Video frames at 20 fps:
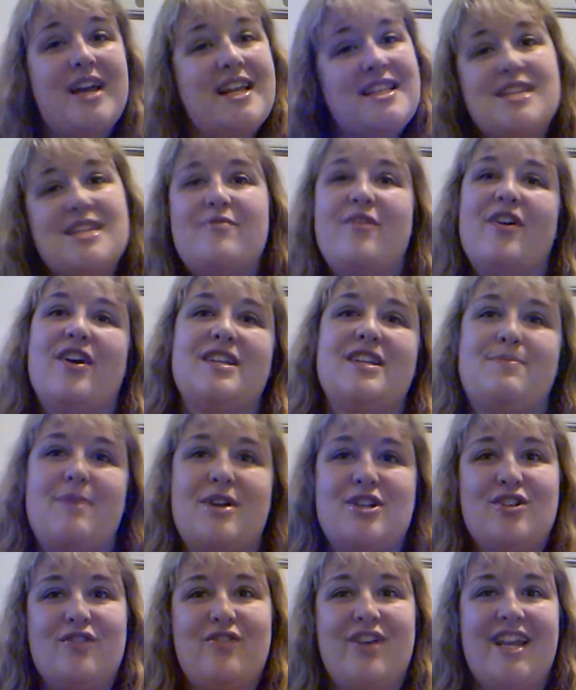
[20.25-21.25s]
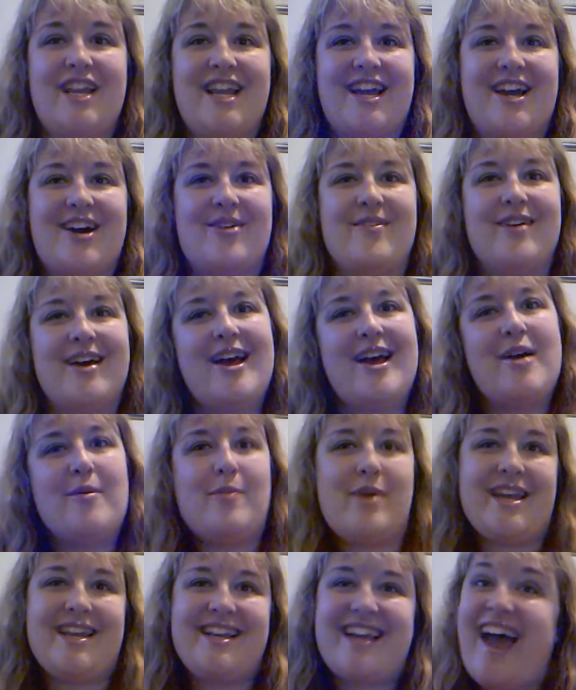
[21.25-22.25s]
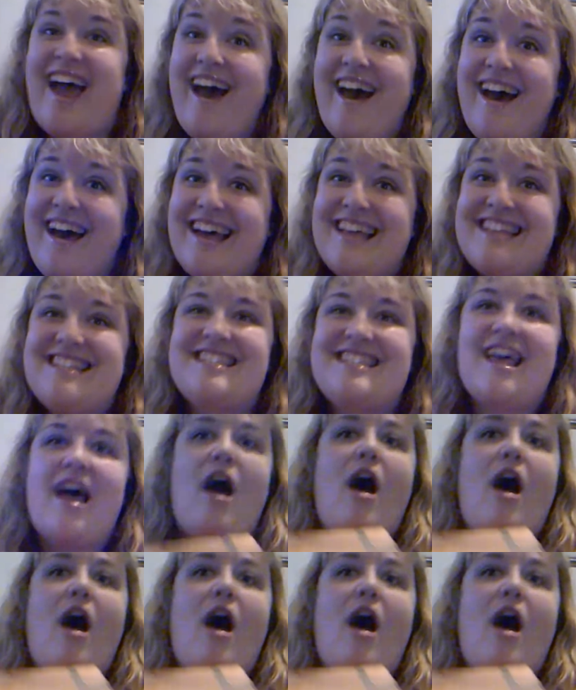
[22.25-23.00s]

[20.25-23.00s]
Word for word: It's a very special video because